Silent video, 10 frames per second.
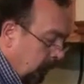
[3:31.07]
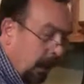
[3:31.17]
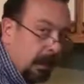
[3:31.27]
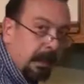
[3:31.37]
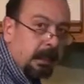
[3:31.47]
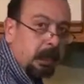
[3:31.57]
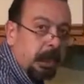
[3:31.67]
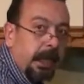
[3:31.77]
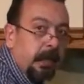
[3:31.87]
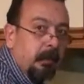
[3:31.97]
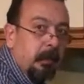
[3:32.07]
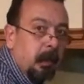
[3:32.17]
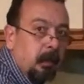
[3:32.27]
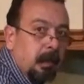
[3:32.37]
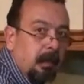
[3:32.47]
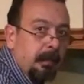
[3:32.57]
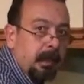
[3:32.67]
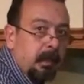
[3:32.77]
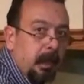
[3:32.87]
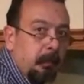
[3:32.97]
I like to shake it around a little bit
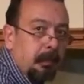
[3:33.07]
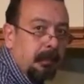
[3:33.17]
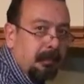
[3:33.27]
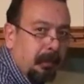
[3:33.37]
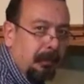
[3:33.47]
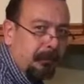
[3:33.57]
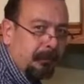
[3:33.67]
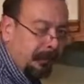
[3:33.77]
to help it dissolve.